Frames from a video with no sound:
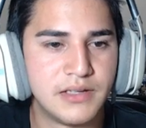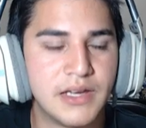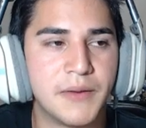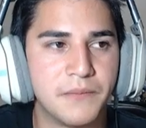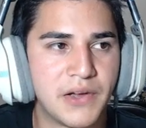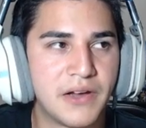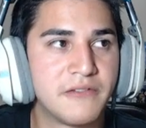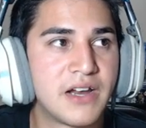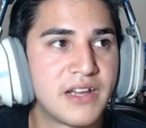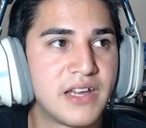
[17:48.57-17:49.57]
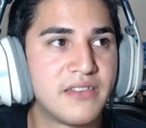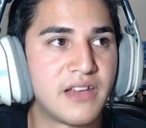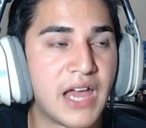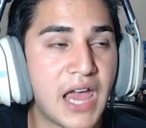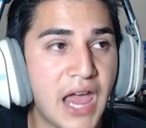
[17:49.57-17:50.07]
Yep. I've gone against a
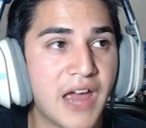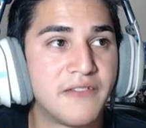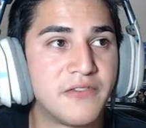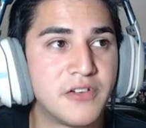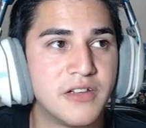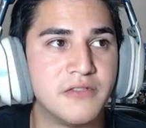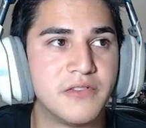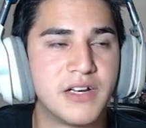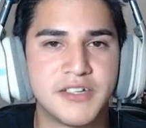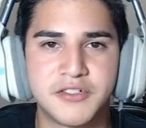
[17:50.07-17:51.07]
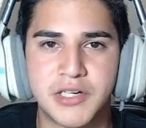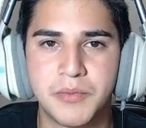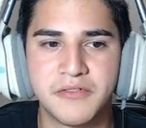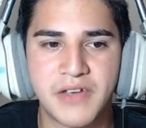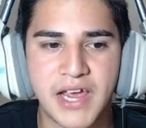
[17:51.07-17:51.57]
handful of uh,
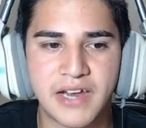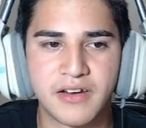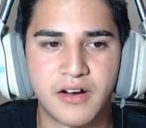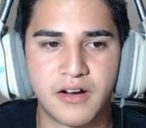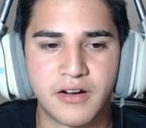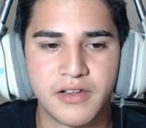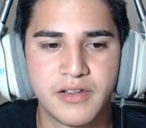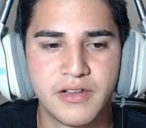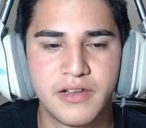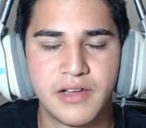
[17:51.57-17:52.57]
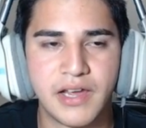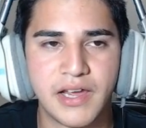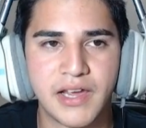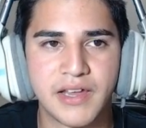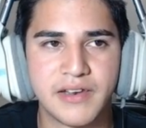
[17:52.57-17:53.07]
triple Vanguard
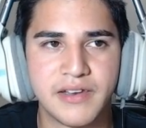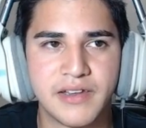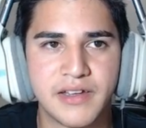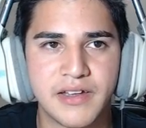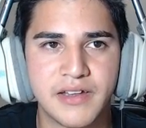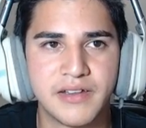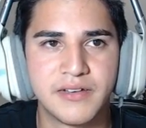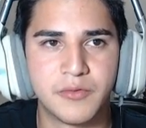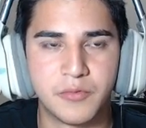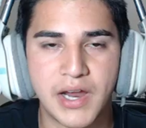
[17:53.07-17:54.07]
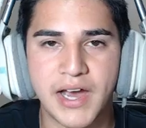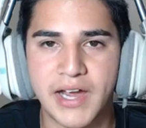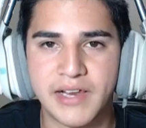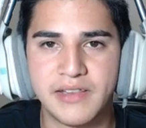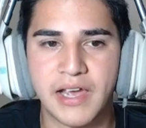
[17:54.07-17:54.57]
and uh, red
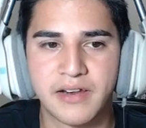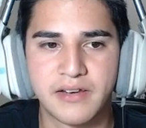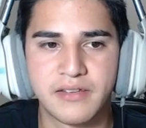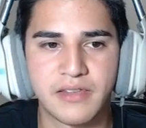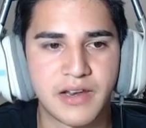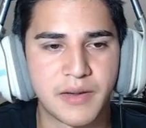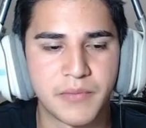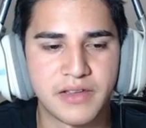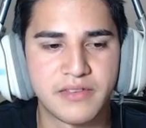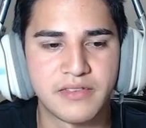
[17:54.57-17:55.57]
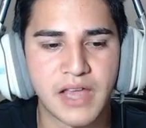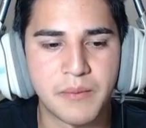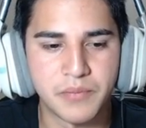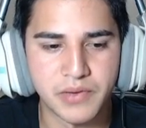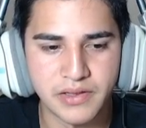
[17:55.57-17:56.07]
eye decks, and I'm like, stop,
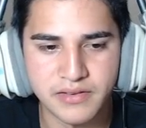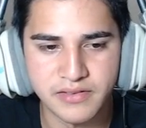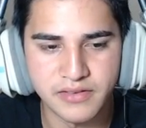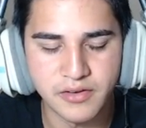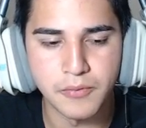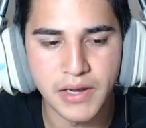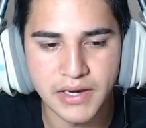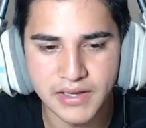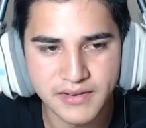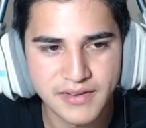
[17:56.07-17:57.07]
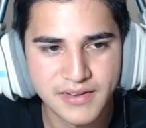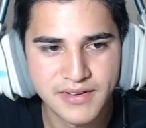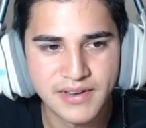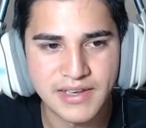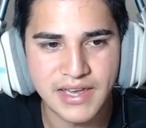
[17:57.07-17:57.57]
please, too many.
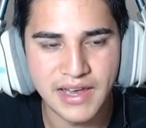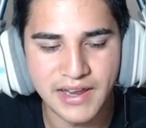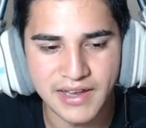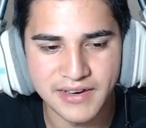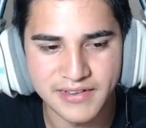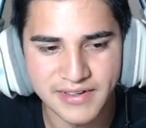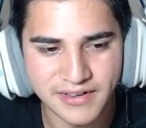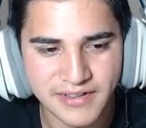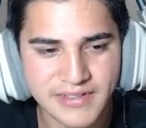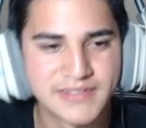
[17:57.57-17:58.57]
I can't handle it all.